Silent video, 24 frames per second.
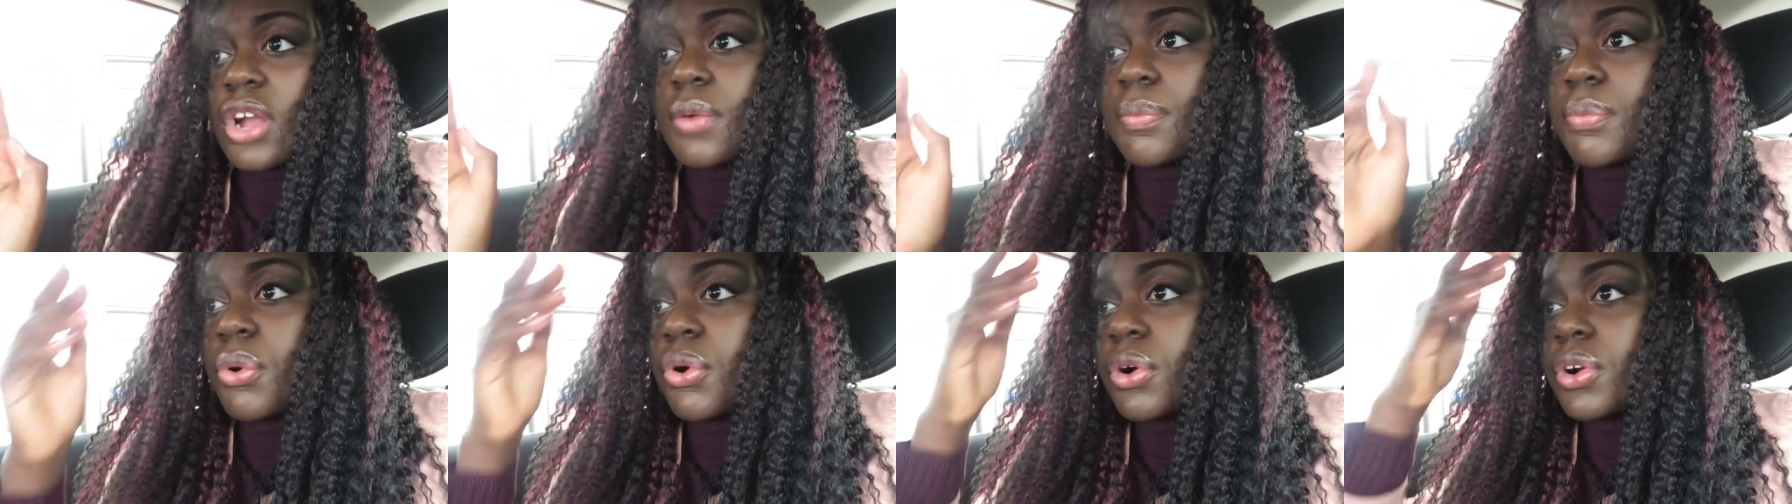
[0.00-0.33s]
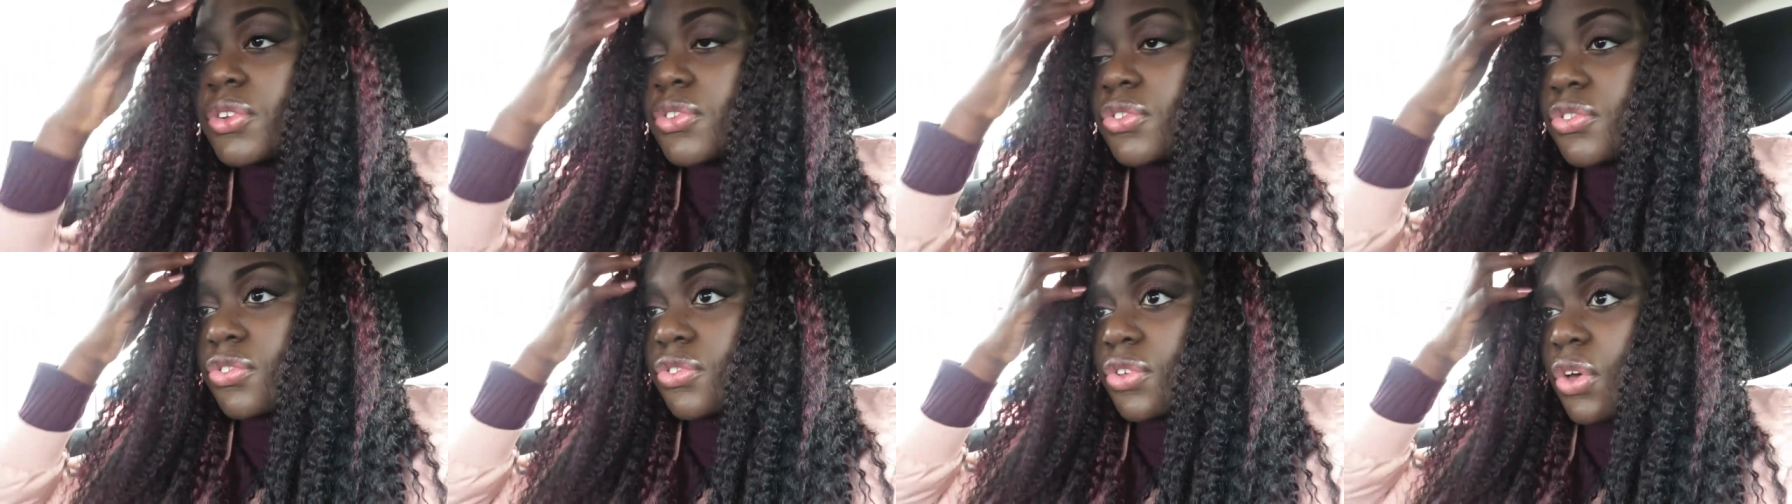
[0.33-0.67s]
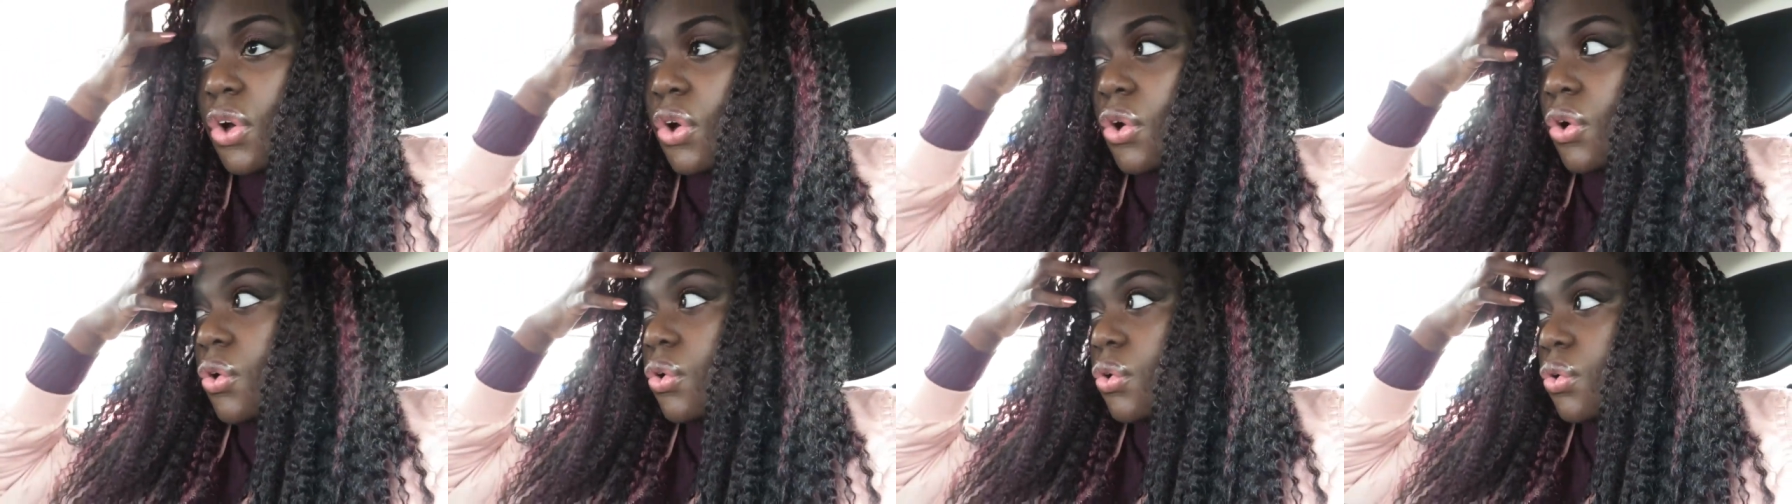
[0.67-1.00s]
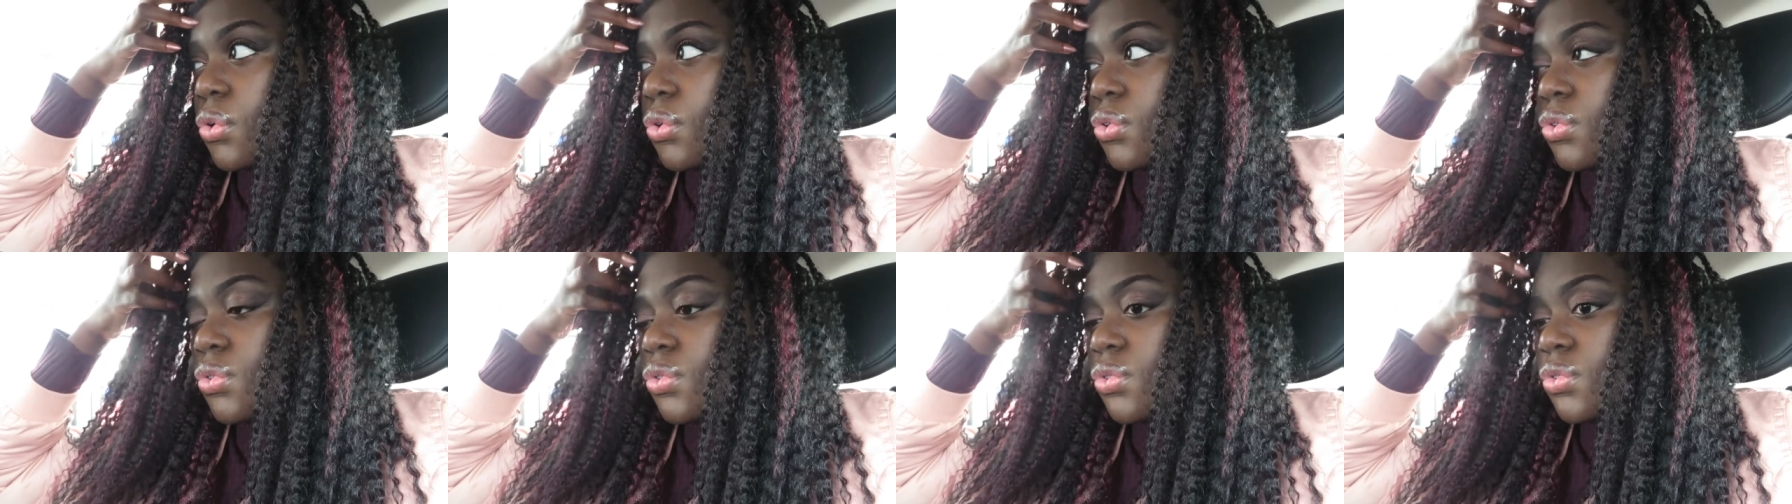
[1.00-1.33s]
Airport
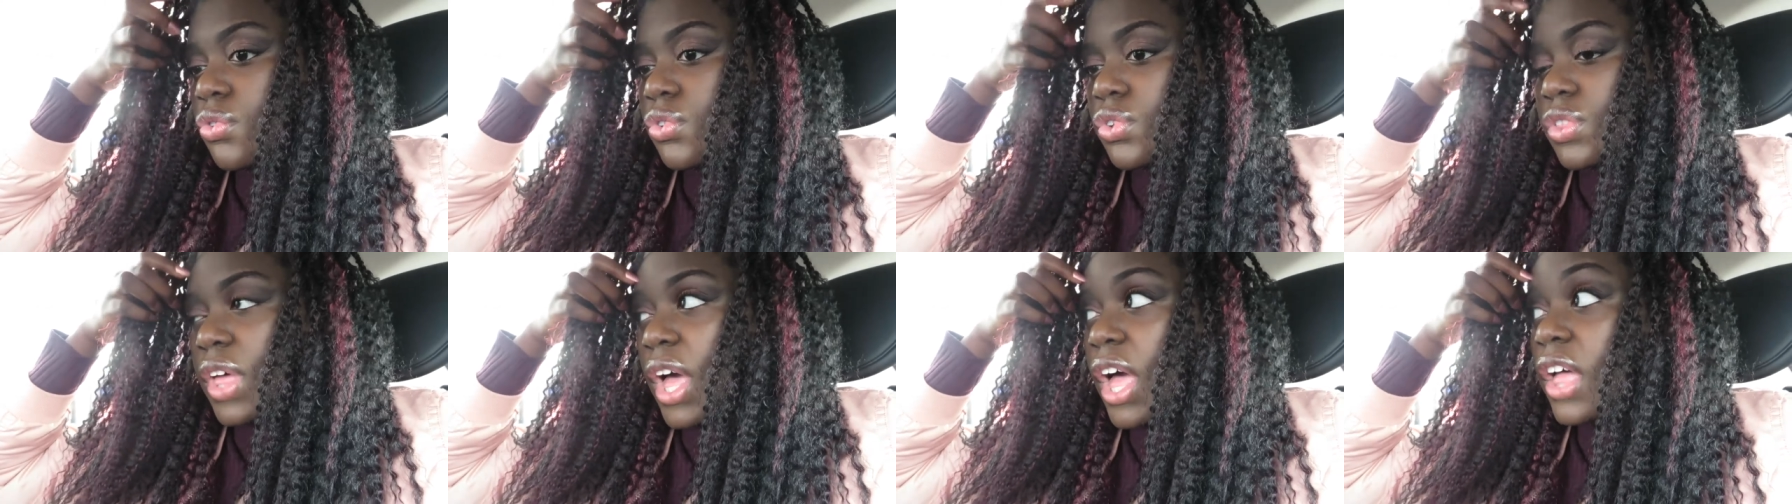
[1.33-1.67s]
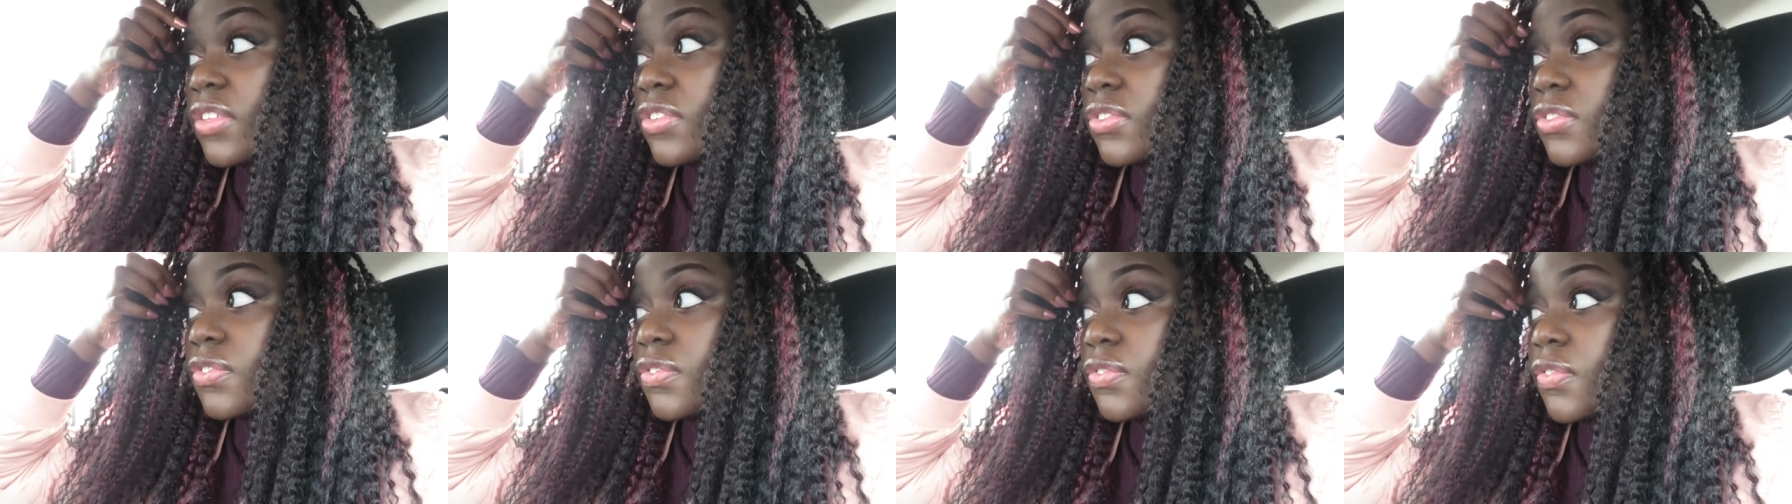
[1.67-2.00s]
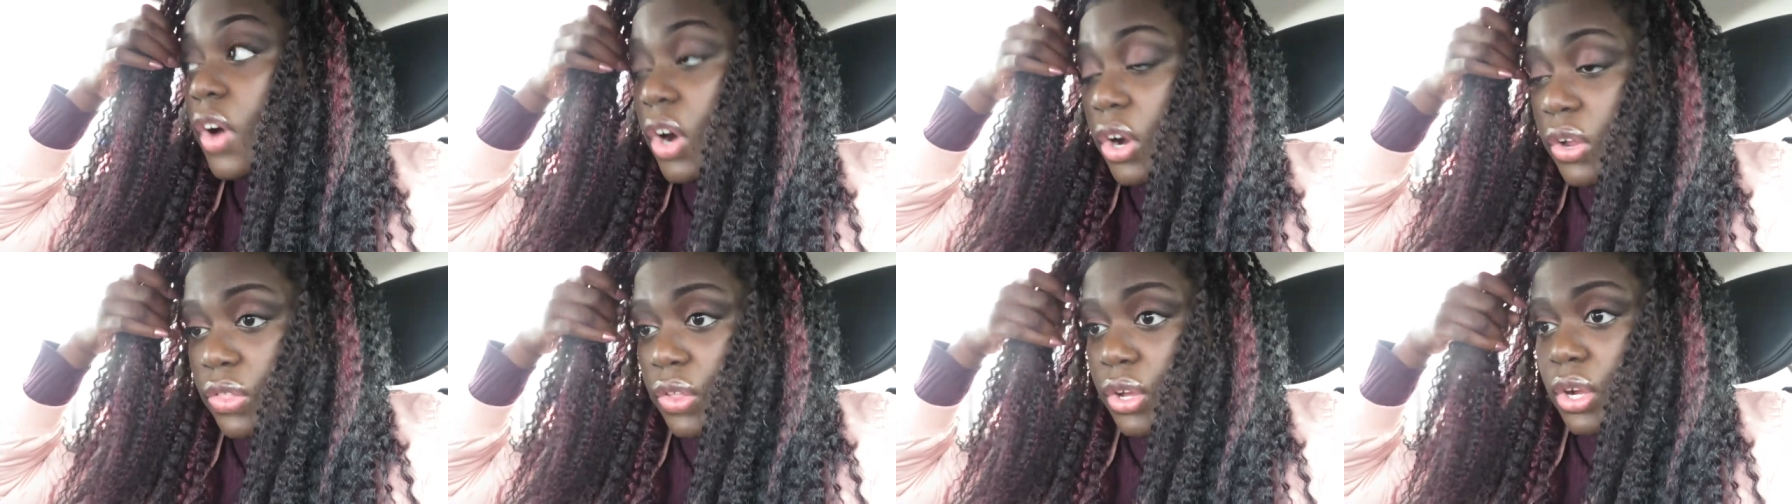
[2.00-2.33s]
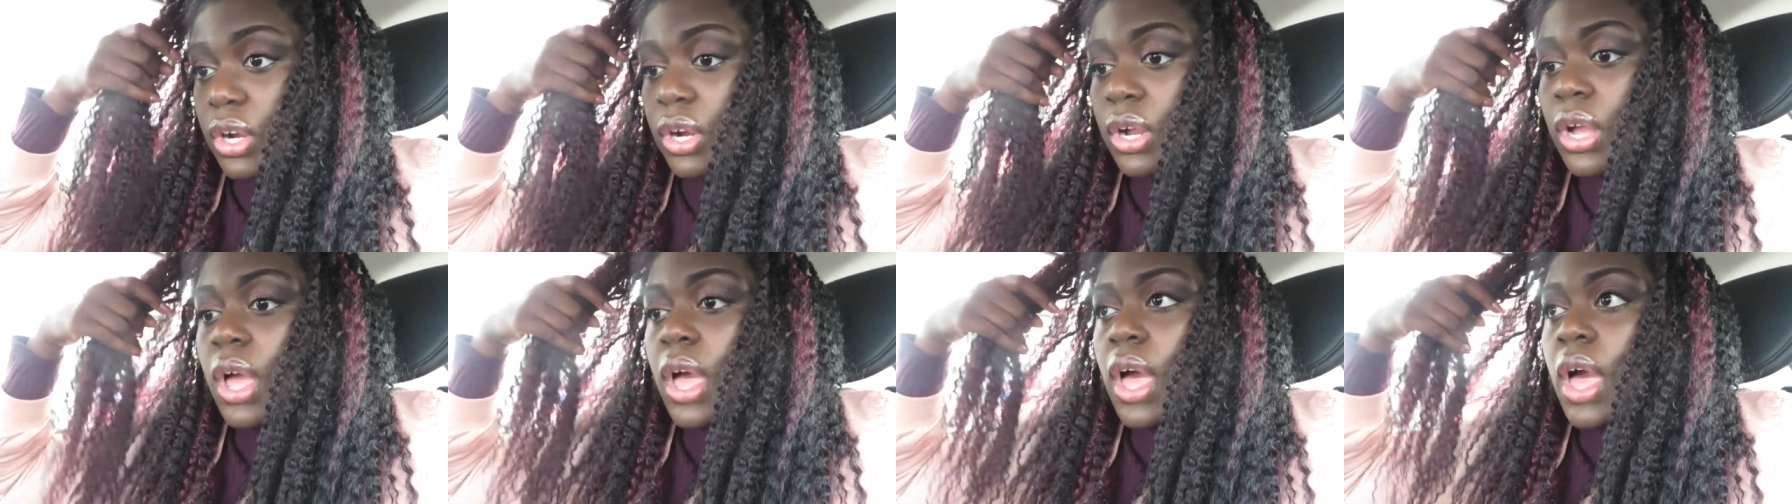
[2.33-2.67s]
so that's
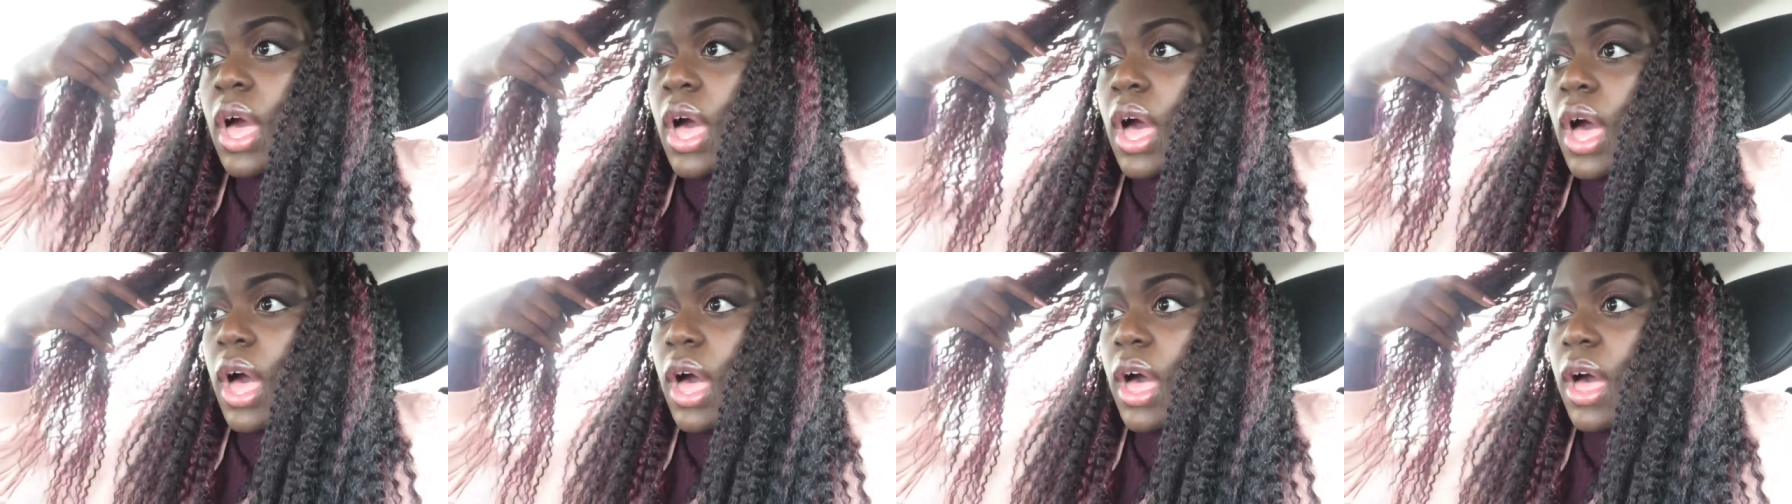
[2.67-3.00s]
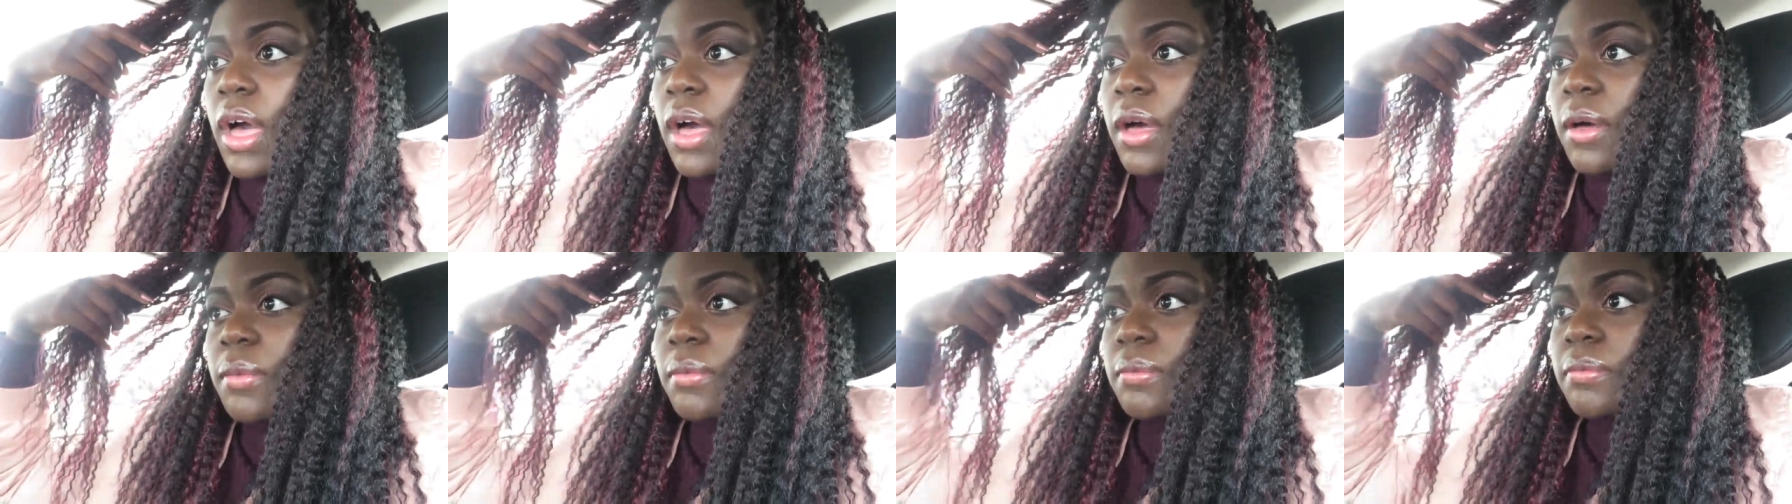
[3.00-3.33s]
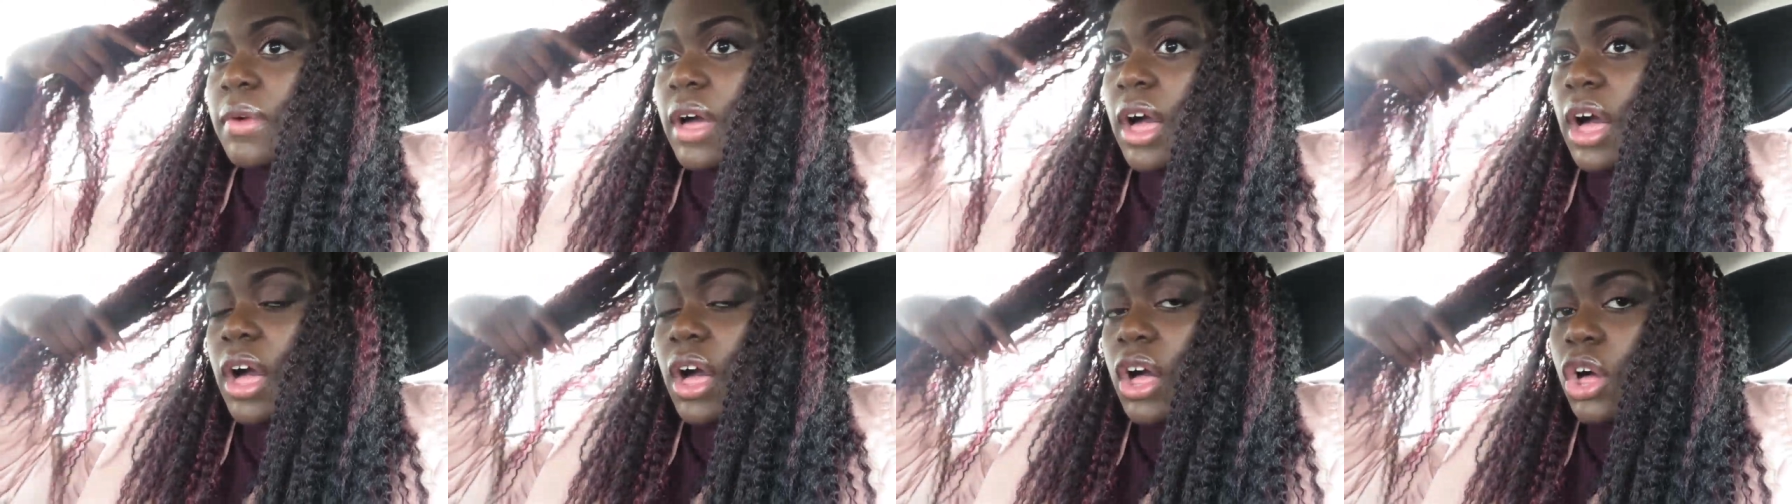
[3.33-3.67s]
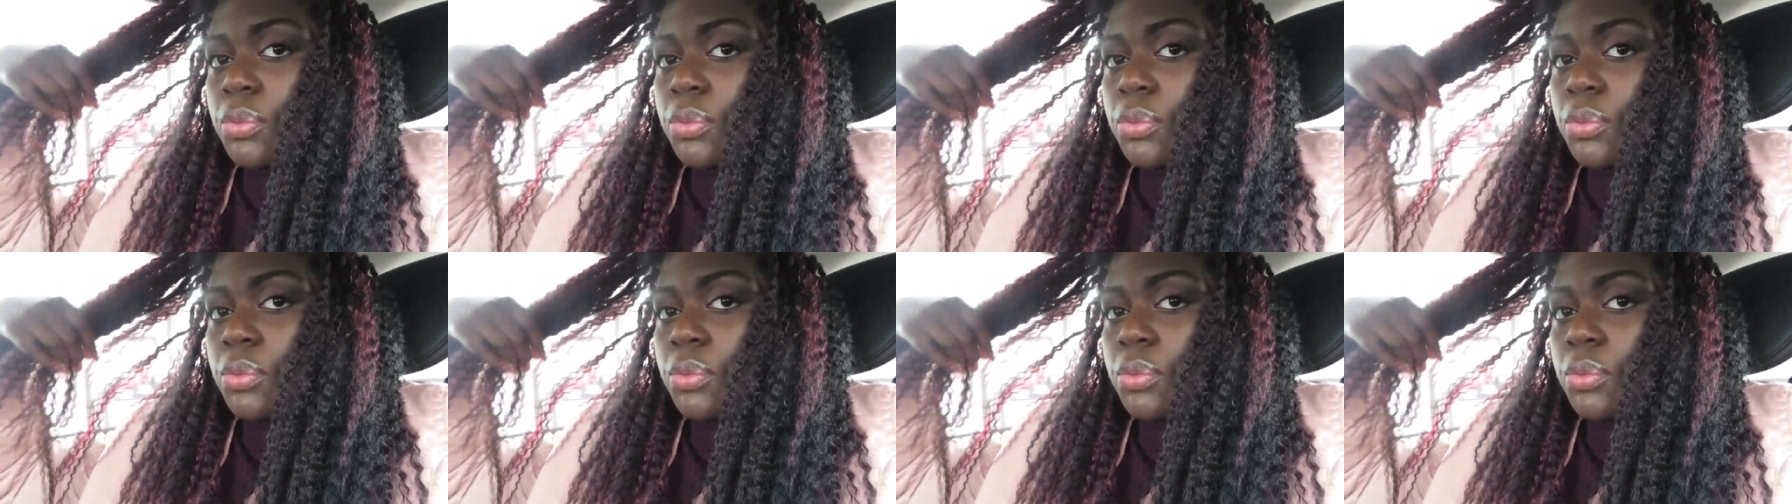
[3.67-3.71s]
farther um,